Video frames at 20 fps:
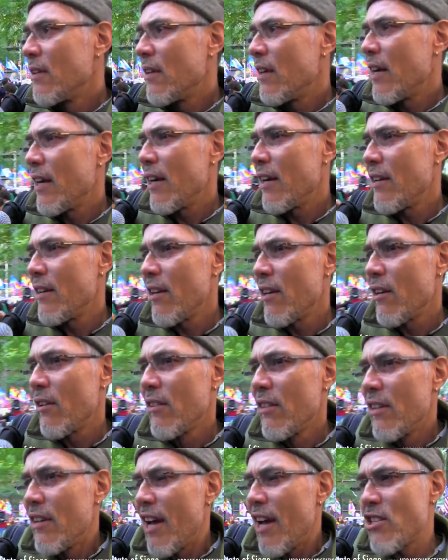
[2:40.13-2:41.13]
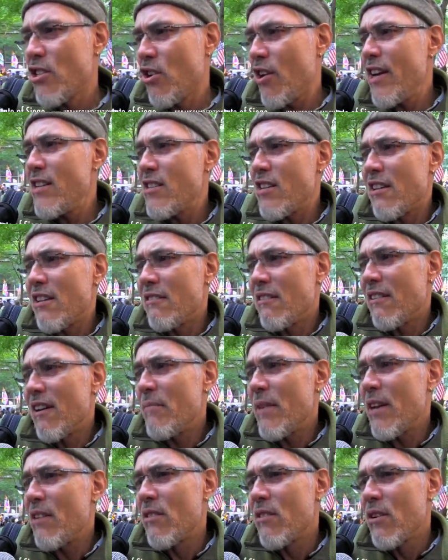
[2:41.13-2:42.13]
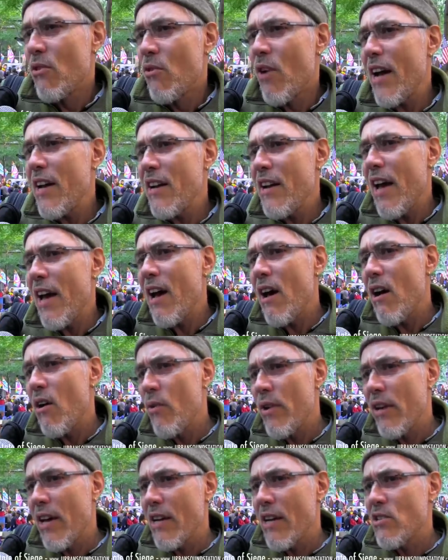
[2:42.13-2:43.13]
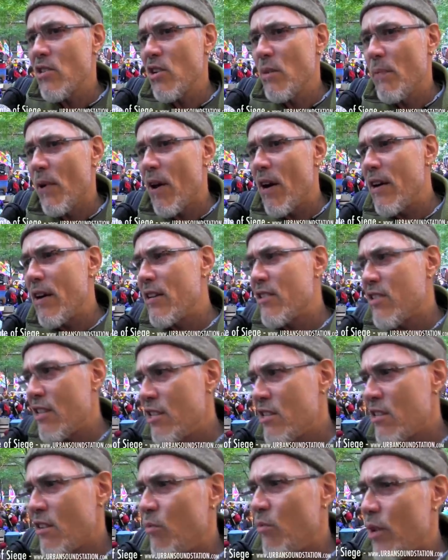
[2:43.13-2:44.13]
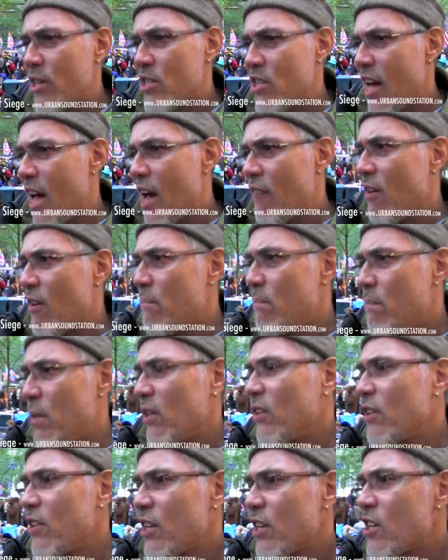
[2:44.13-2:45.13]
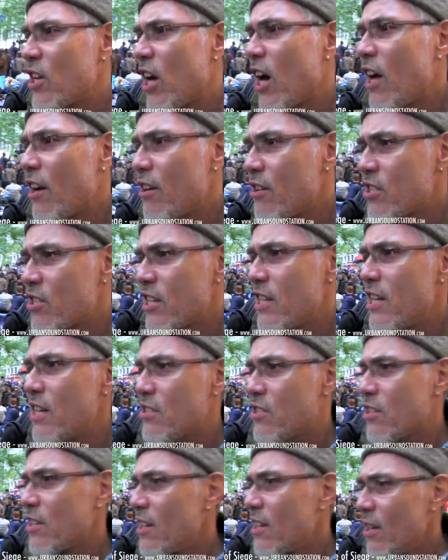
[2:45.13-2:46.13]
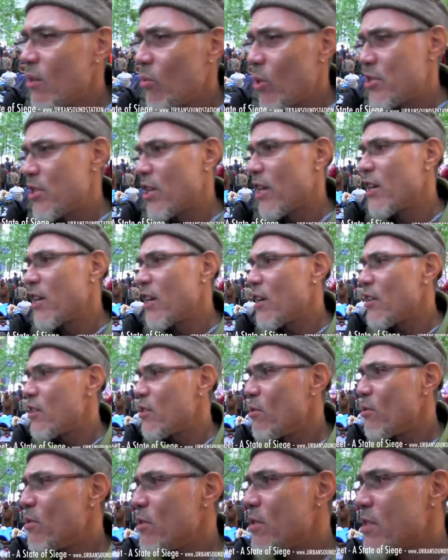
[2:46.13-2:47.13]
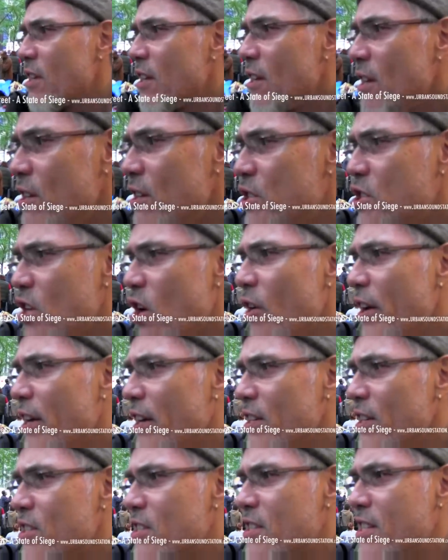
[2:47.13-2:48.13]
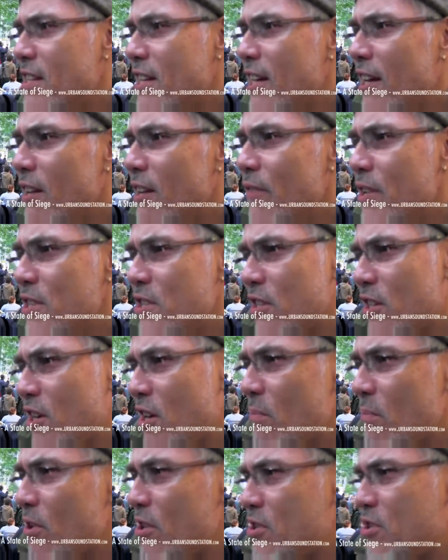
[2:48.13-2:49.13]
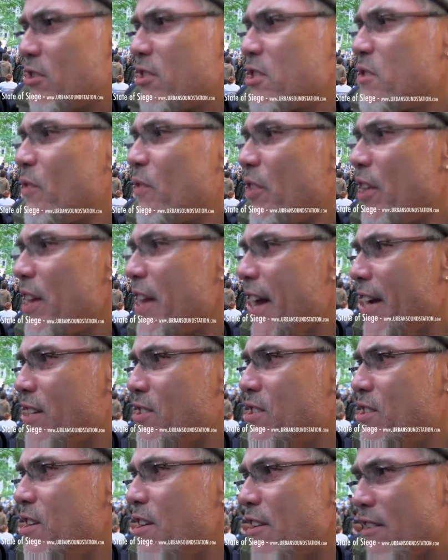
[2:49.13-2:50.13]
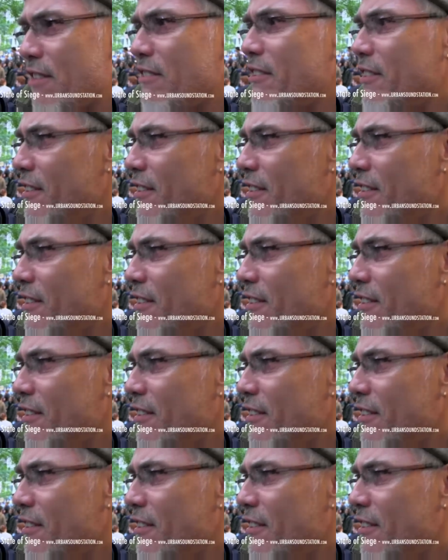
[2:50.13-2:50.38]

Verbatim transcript: And, you know, it's crazy. I mean, right now we've got two parties, each of which have a billion dollars each, which they're going to use showing us television commercials for the next year.